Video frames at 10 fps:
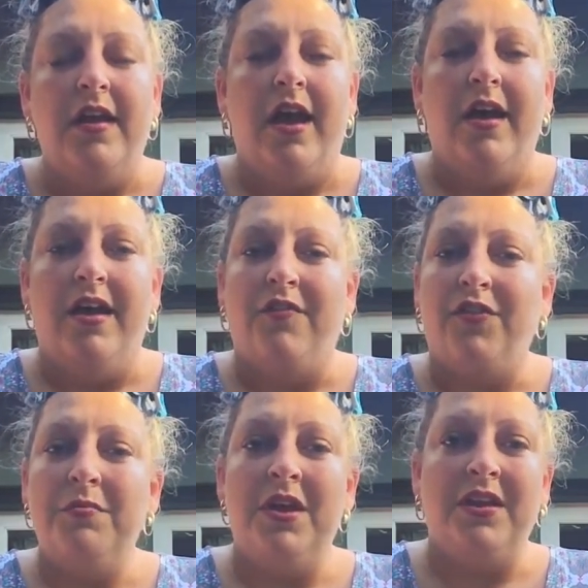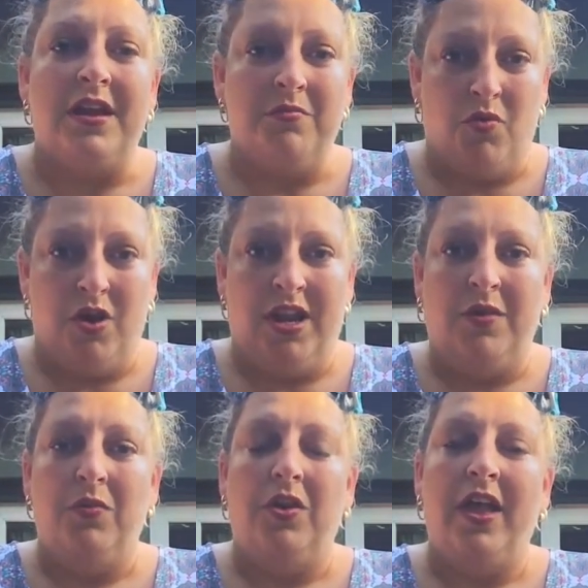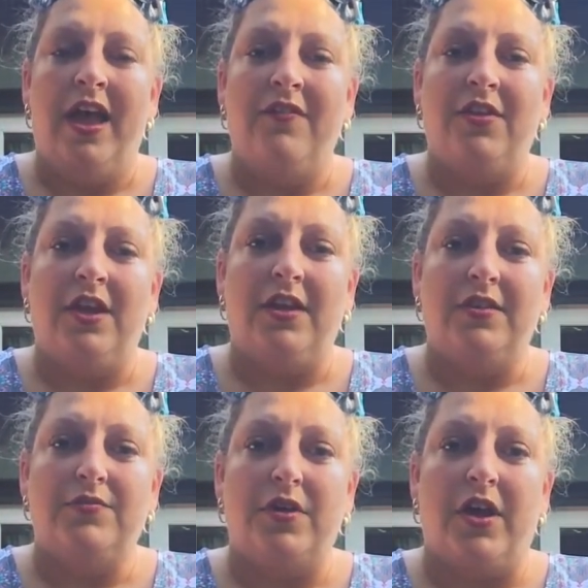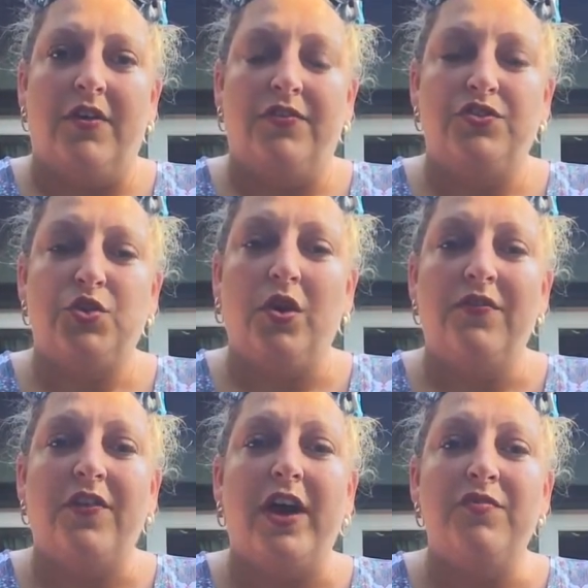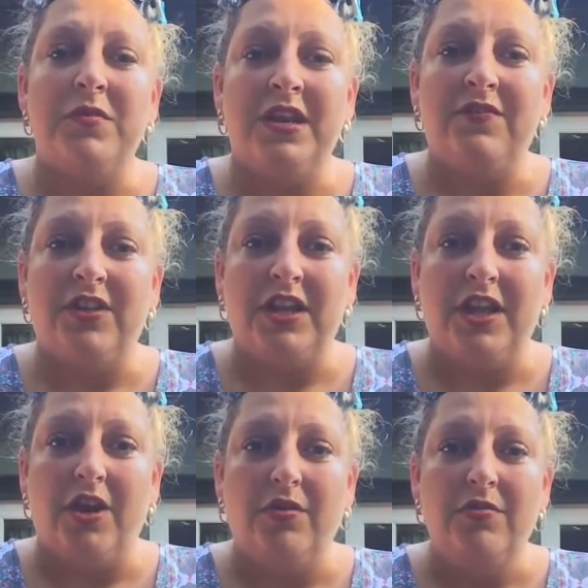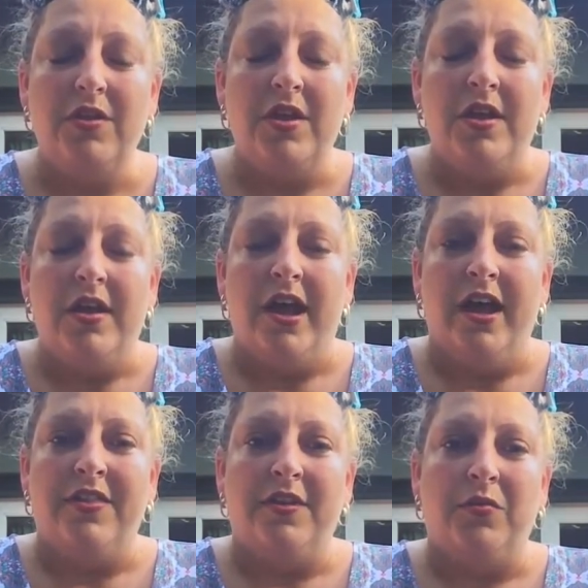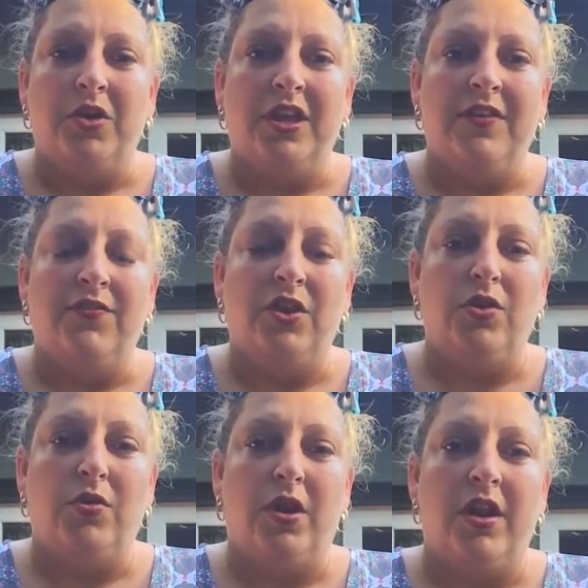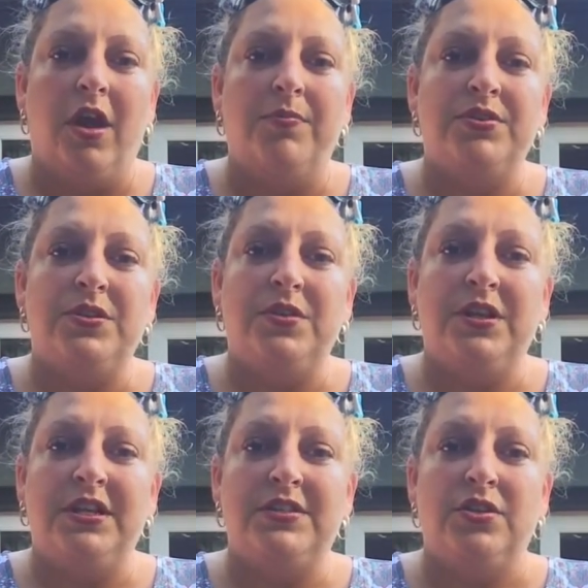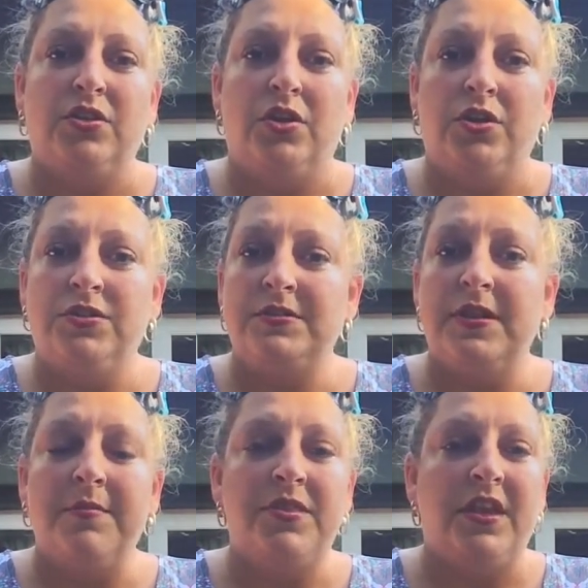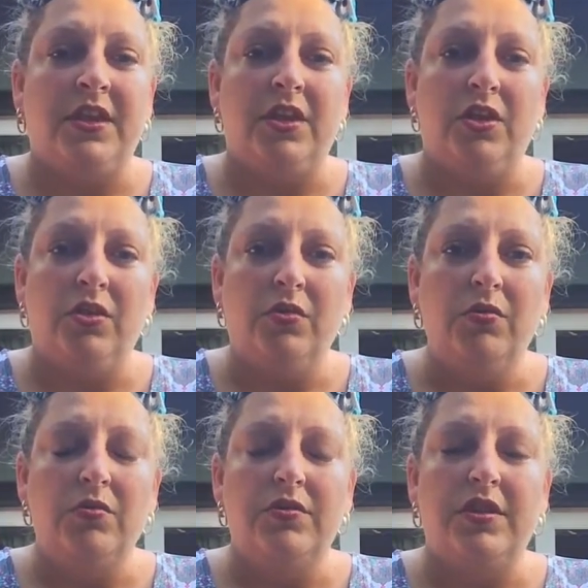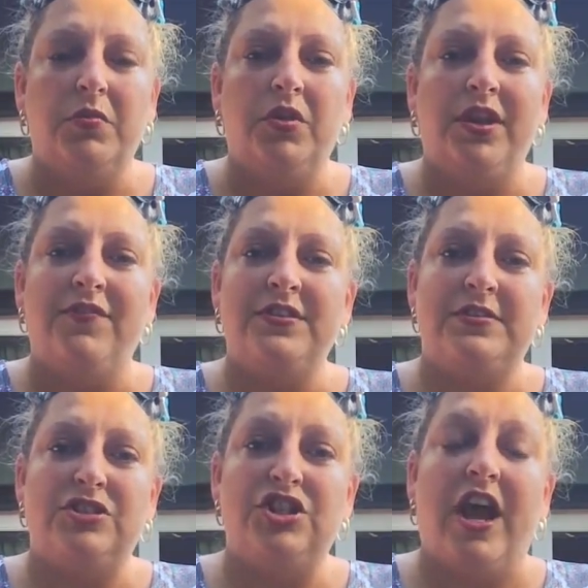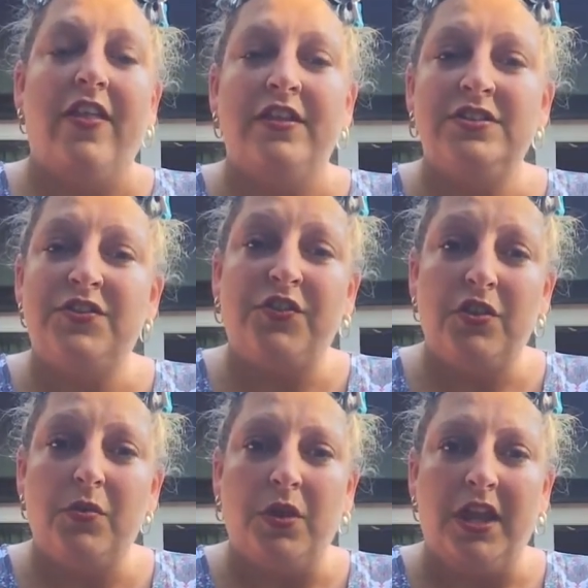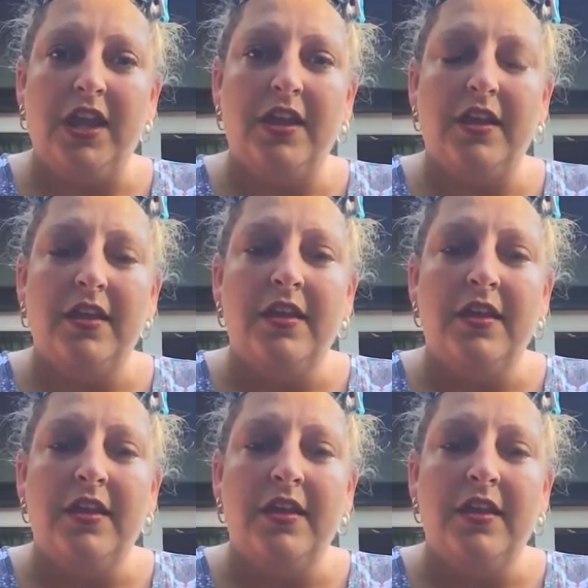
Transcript: Every Monday morning we'll have a short 5-minute video that will give you an opportunity to learn something new, that will give us a challenge for the week.